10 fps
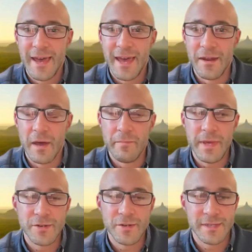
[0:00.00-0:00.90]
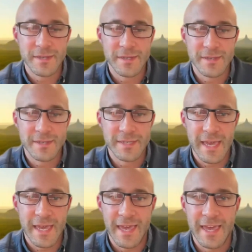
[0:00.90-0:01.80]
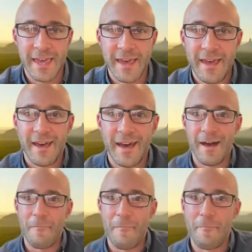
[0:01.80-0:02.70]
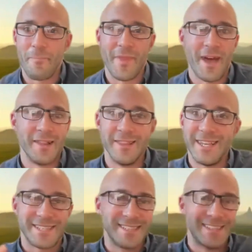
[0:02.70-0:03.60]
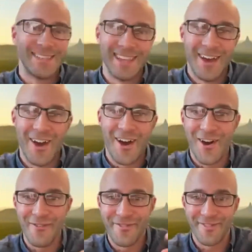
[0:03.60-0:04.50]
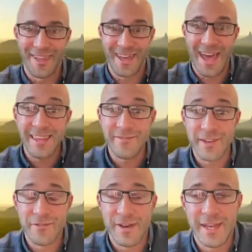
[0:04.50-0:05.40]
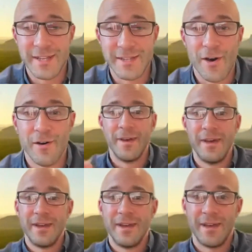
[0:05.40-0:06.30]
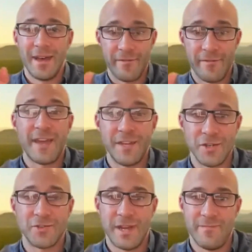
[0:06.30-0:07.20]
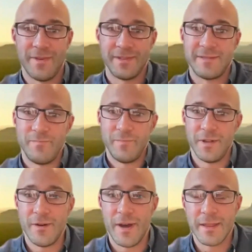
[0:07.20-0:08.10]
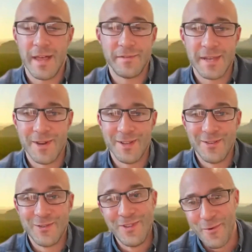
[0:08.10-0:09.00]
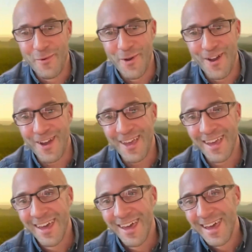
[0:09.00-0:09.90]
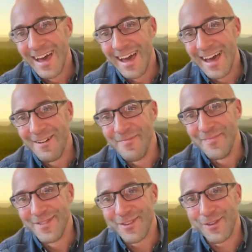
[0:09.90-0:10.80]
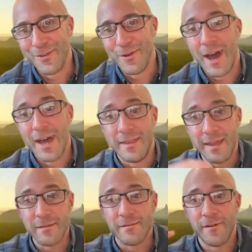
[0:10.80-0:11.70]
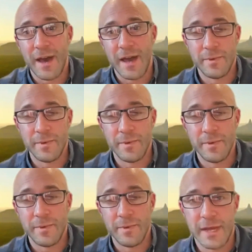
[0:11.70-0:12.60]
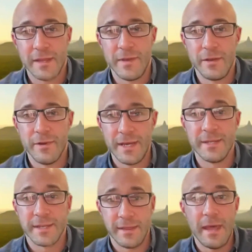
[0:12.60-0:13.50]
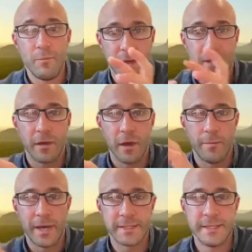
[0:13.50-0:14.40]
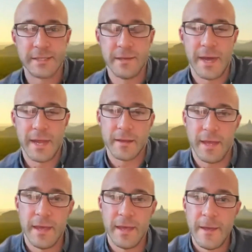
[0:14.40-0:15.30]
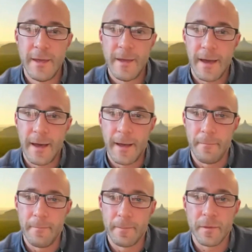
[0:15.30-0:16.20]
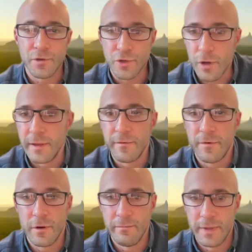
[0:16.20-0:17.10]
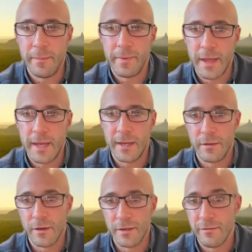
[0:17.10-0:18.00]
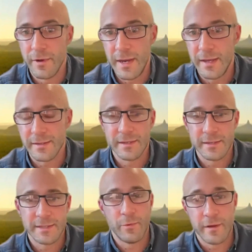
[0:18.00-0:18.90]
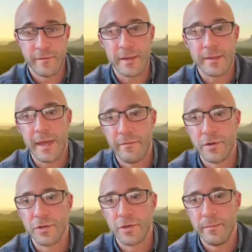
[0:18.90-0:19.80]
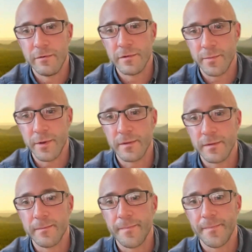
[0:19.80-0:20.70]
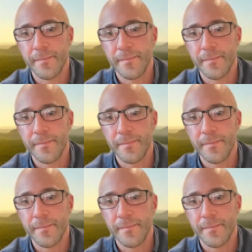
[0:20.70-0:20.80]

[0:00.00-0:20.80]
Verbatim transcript: and I'd be interested to see um, a list of the active ingredients of aphasia treatments. You know, I'd love someone to do that work um, to identify the potential active ingredients, and then we could go about systematically um, controlling for and manipulating those ingredients to see what effect they have on treatment response.